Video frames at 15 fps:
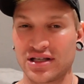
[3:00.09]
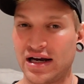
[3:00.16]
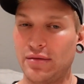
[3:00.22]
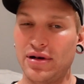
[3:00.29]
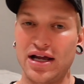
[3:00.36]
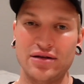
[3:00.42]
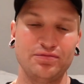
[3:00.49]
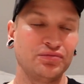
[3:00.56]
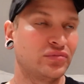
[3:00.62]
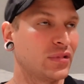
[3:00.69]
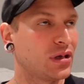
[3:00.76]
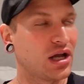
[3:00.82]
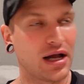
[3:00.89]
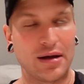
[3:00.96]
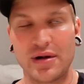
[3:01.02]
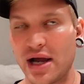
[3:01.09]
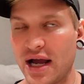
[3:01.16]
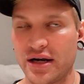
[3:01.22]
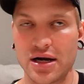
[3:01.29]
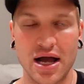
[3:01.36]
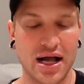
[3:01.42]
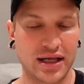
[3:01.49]
And I'm not I'm
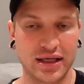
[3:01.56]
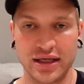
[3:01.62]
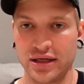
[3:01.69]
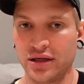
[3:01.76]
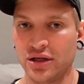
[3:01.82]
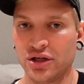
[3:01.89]
not knocking